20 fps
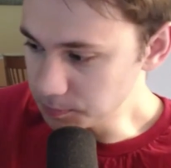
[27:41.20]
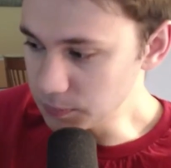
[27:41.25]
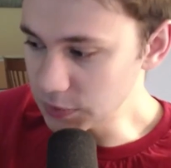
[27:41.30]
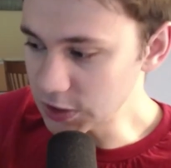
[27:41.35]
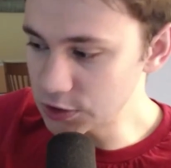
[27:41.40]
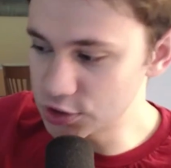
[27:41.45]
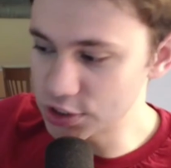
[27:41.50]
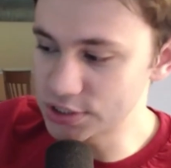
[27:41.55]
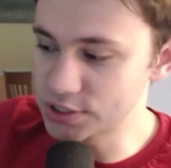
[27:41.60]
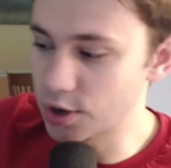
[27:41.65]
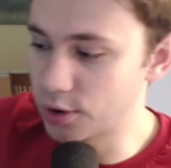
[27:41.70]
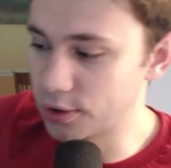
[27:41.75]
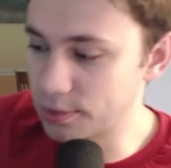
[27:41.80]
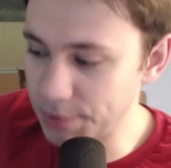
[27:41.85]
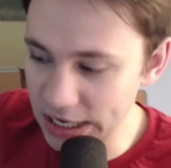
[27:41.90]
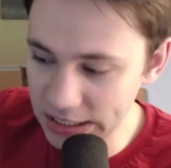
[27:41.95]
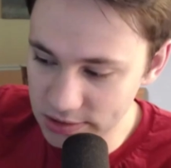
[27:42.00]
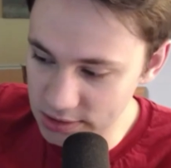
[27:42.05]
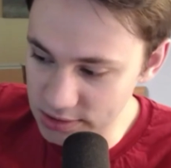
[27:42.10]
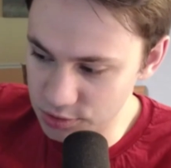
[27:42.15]
just going
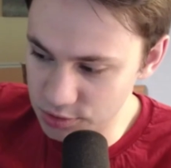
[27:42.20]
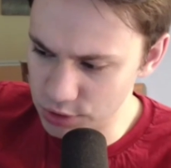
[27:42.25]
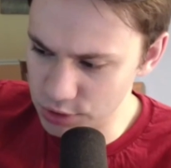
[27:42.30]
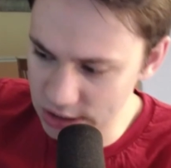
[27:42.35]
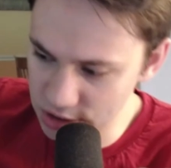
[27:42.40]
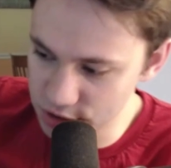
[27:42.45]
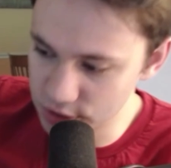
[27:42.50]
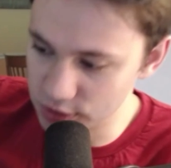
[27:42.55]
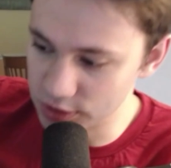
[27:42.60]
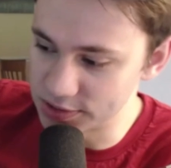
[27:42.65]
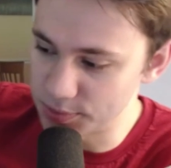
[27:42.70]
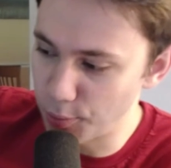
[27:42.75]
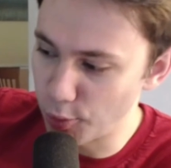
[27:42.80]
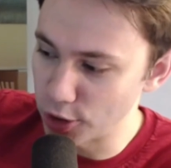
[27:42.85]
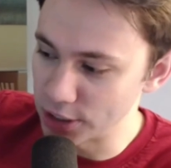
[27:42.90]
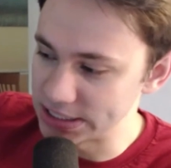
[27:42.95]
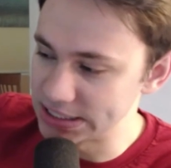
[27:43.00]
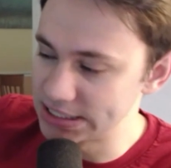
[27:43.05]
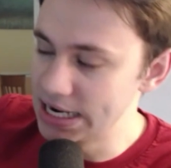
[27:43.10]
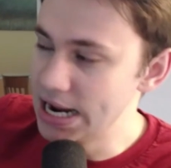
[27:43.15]
back to traditional
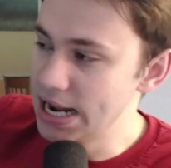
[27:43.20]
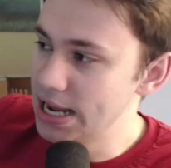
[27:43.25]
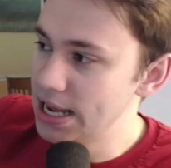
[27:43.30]
sports,